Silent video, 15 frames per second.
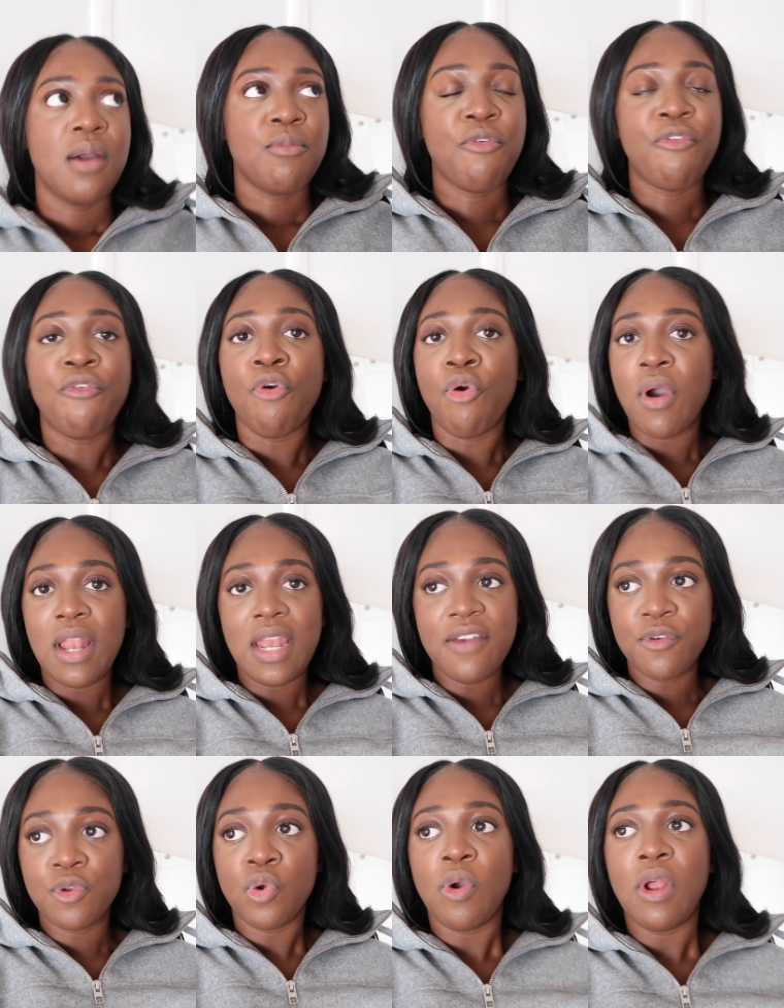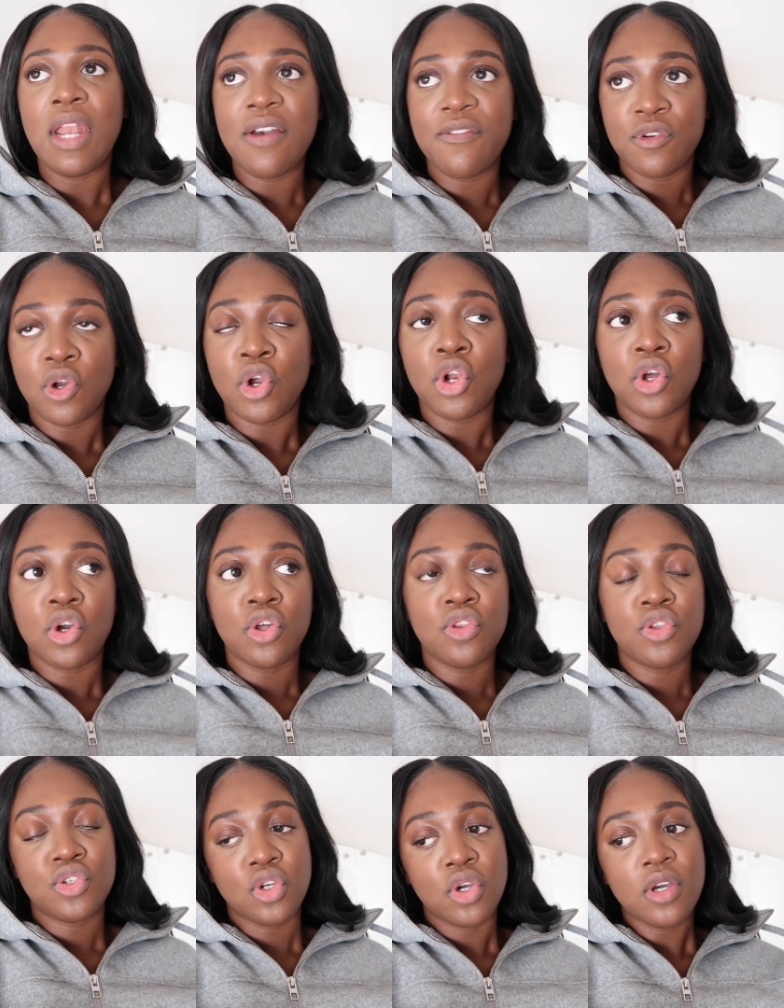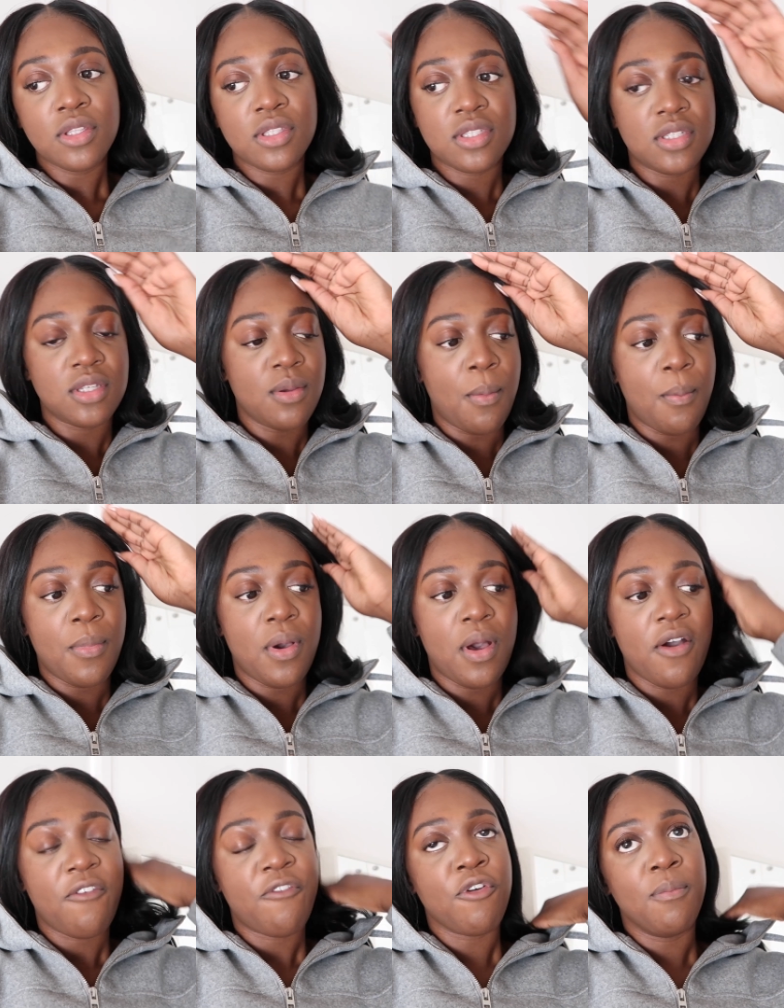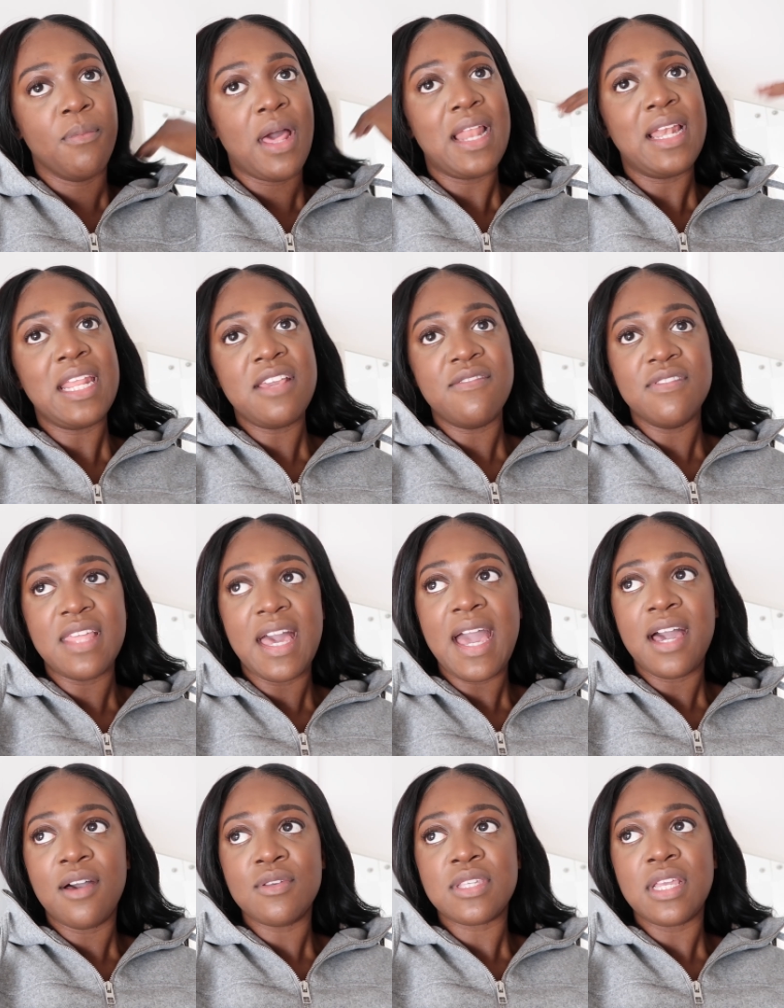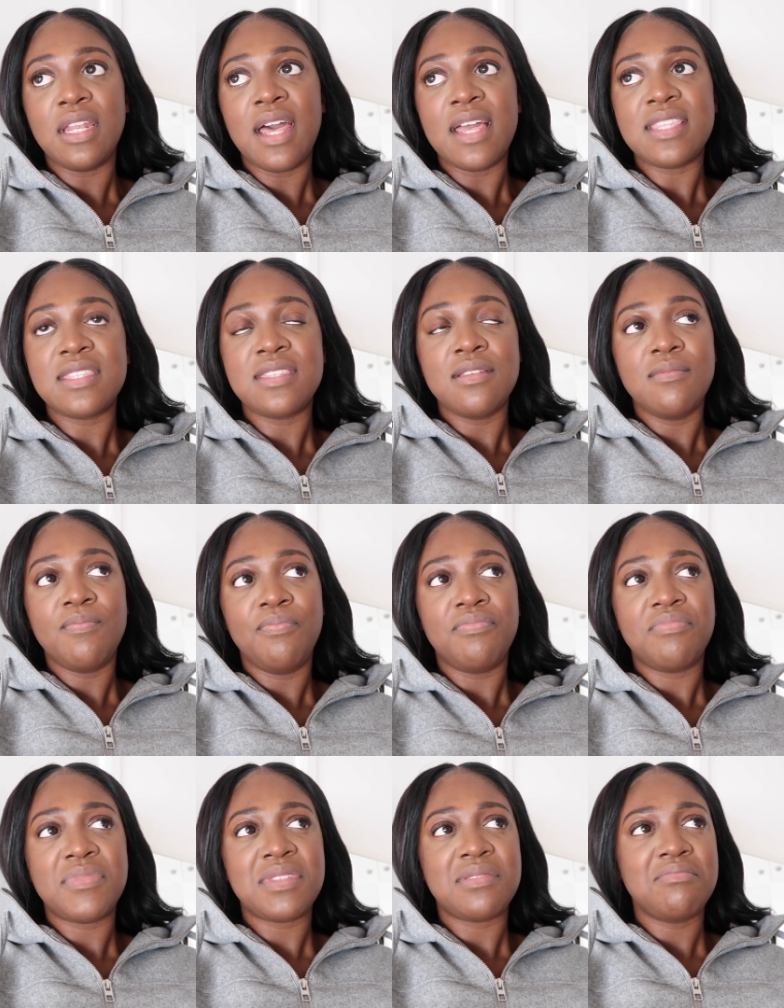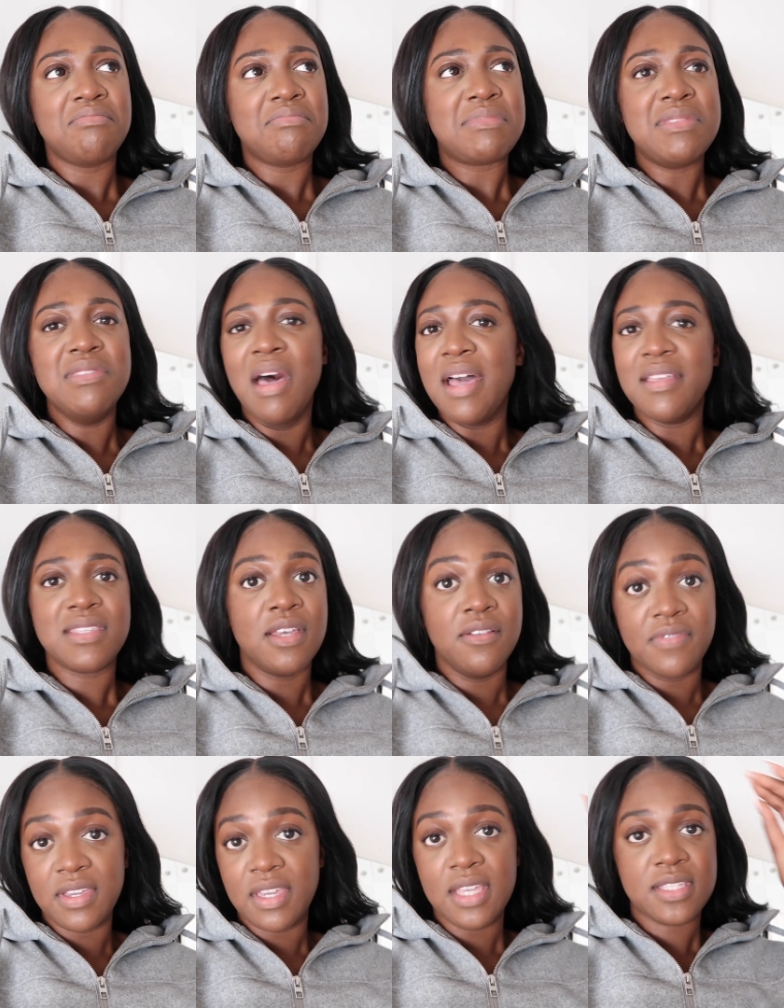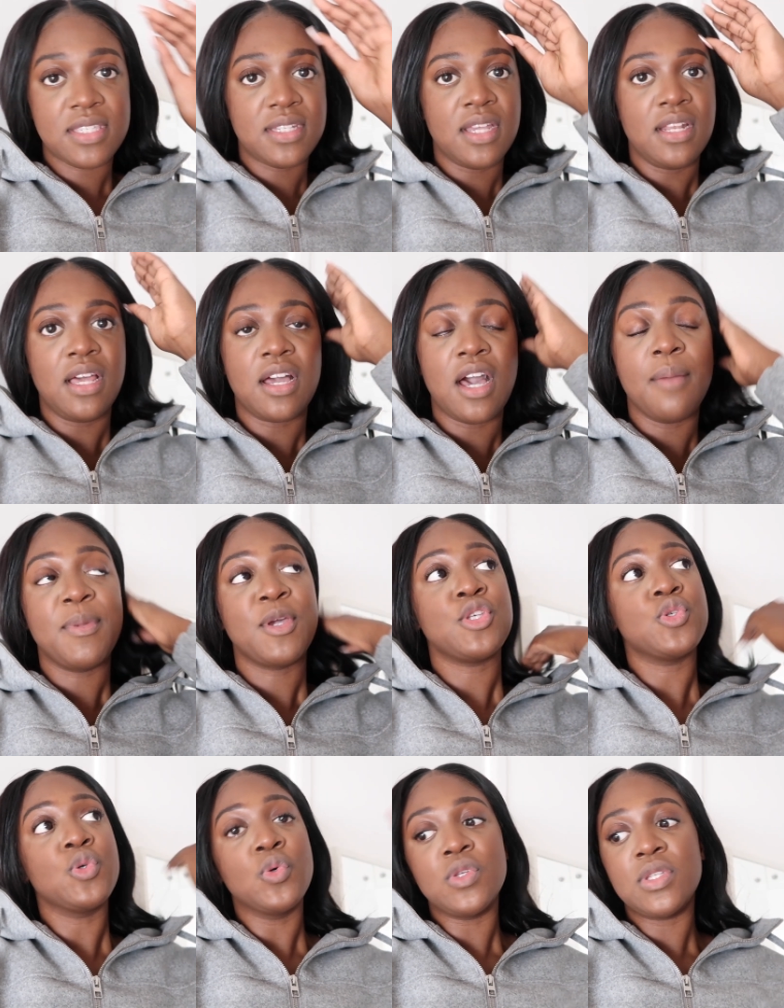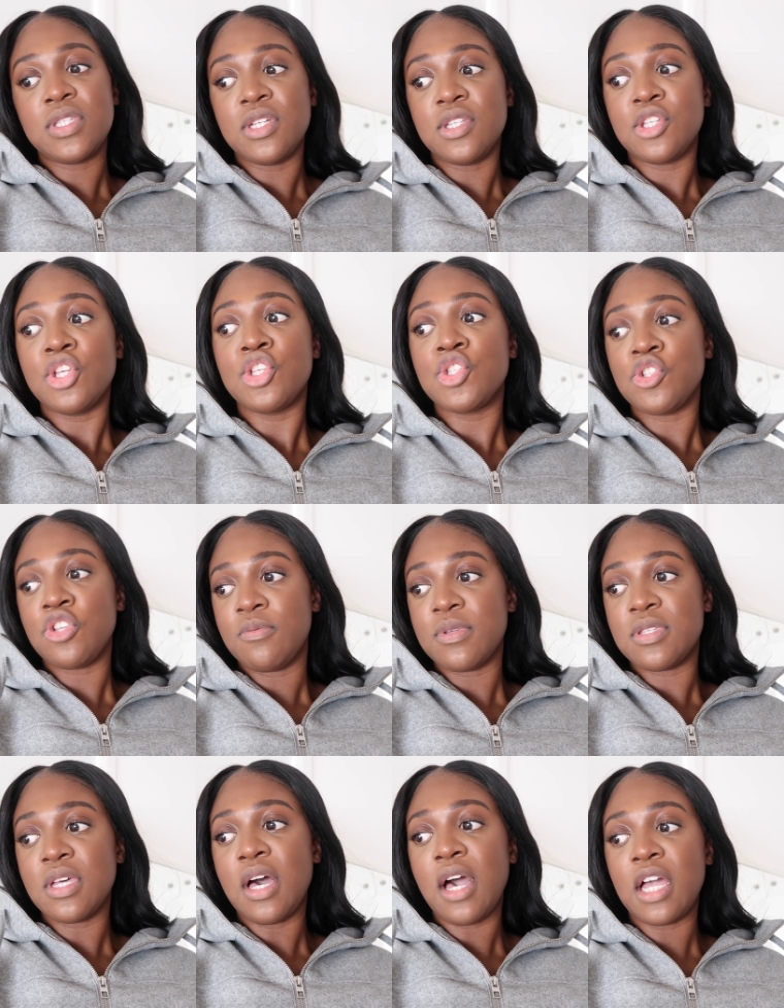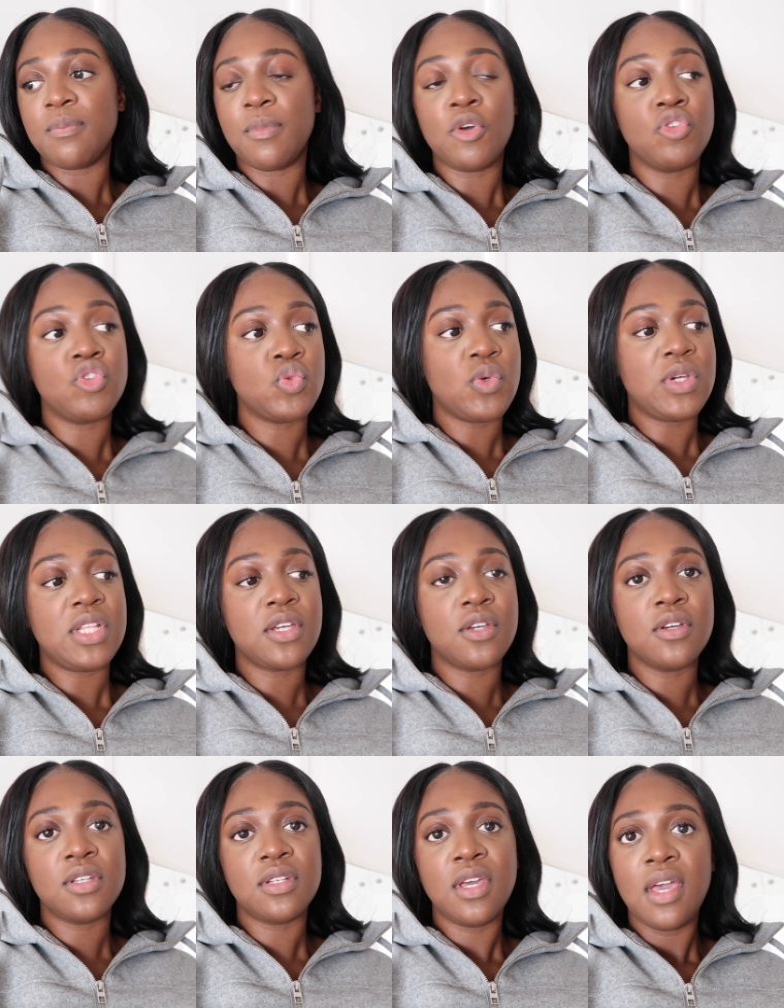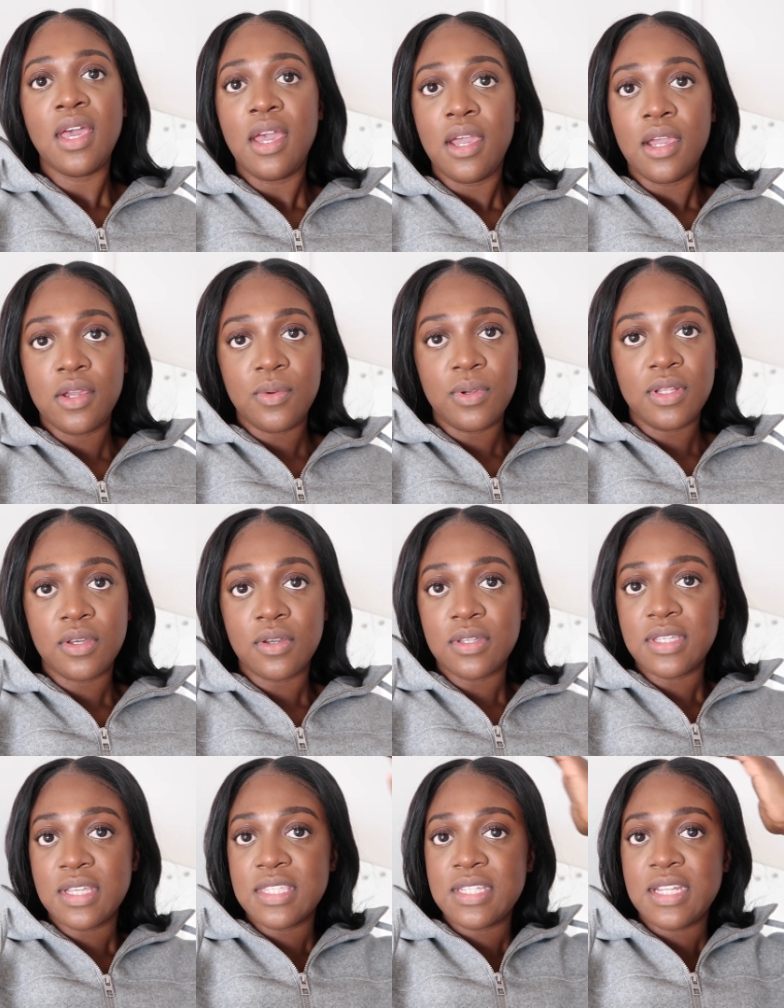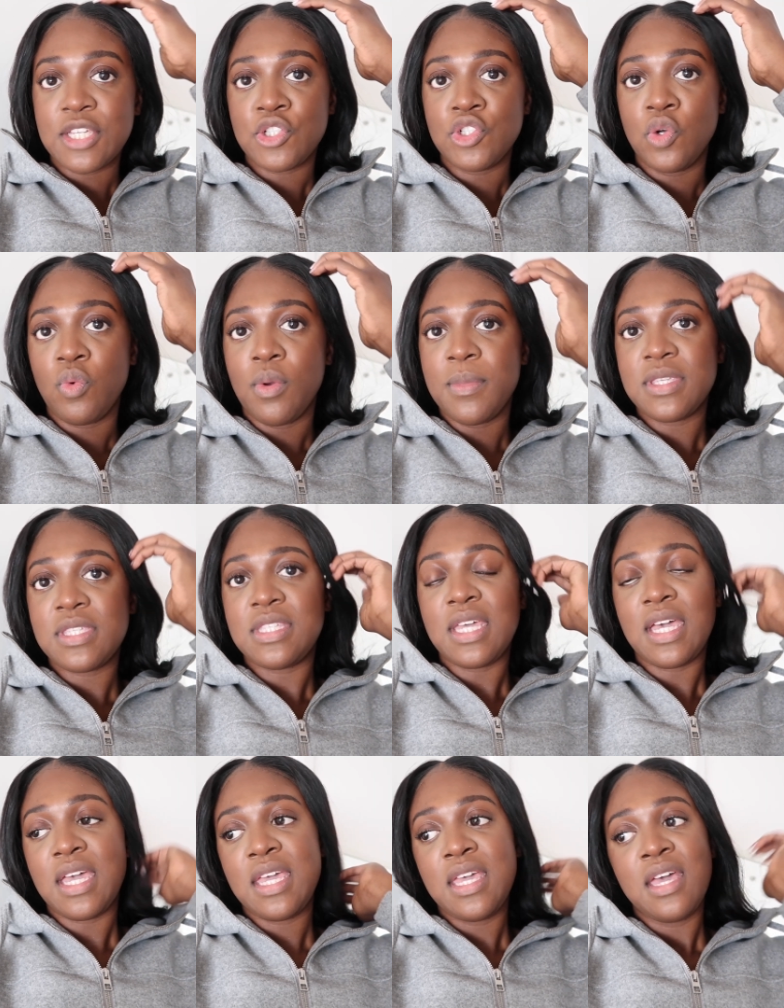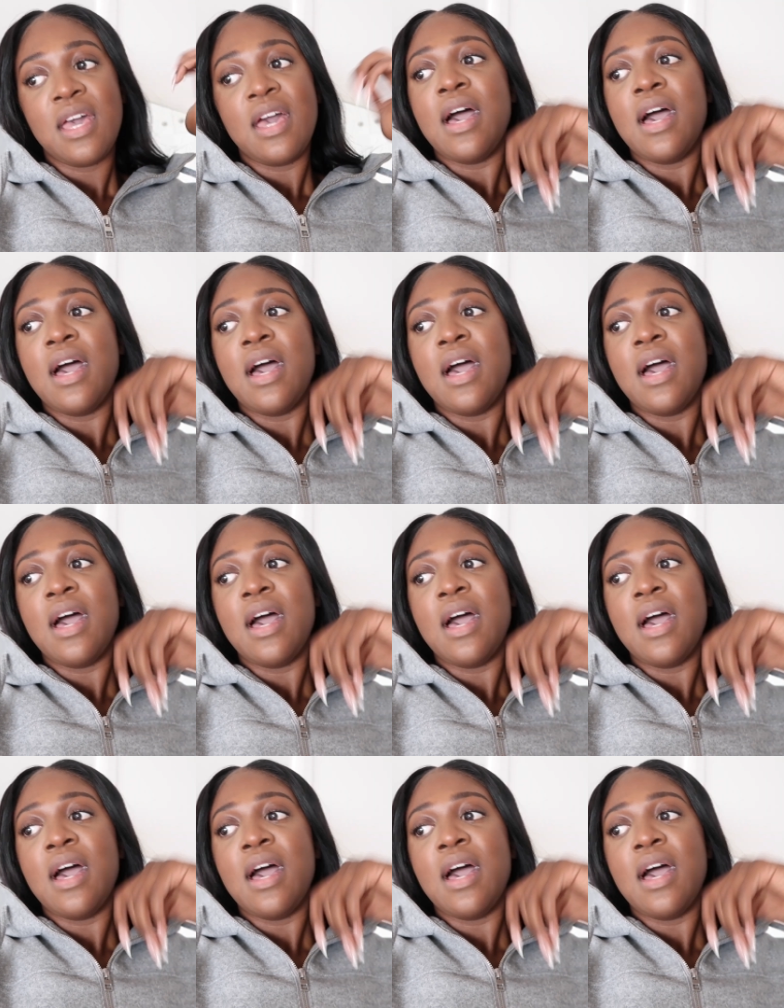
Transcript: before 11 or 11 o'clock on the dot from like leaving the house at like nine something yesterday like i'm exhausted super tired but it was really good a really good international women's day